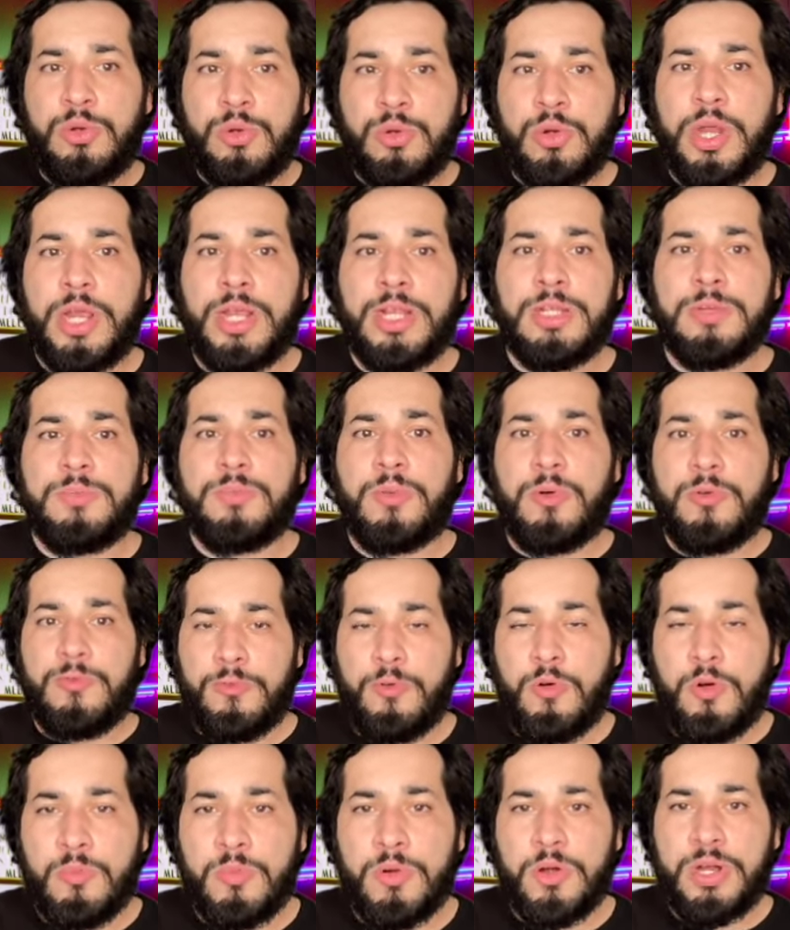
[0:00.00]
great
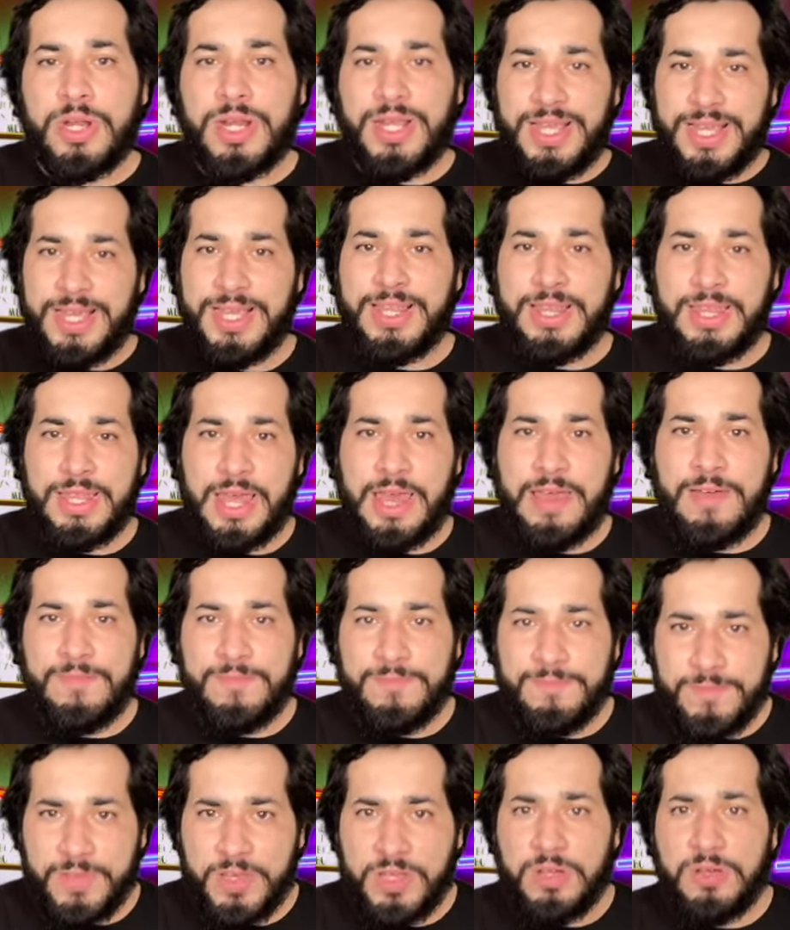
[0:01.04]
performer in that
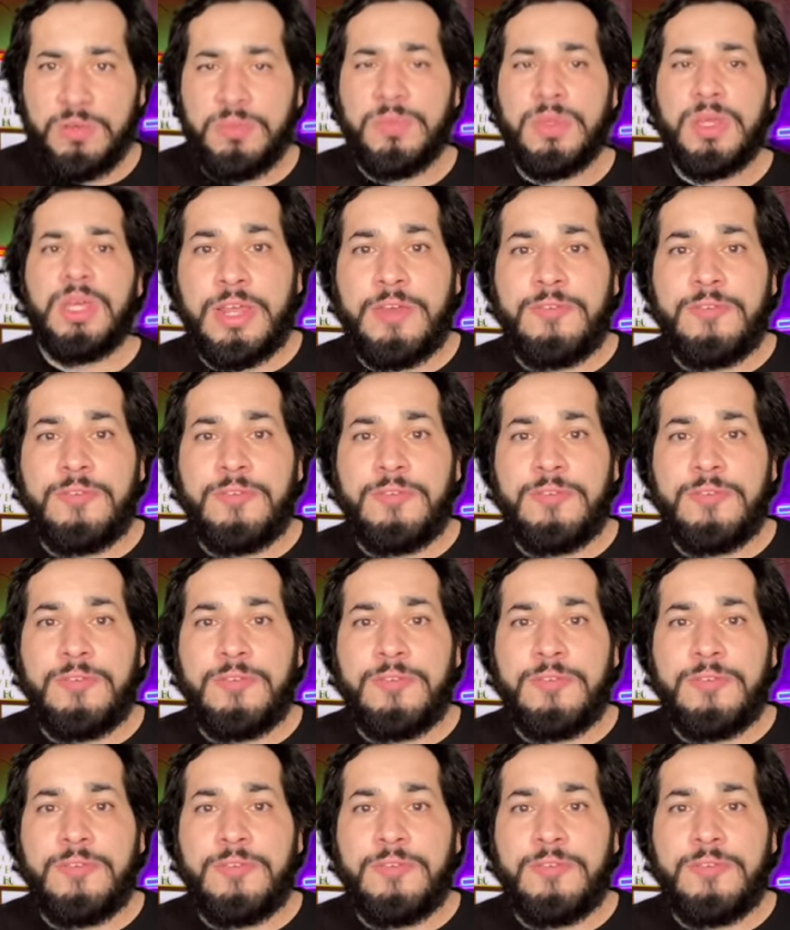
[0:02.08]
film.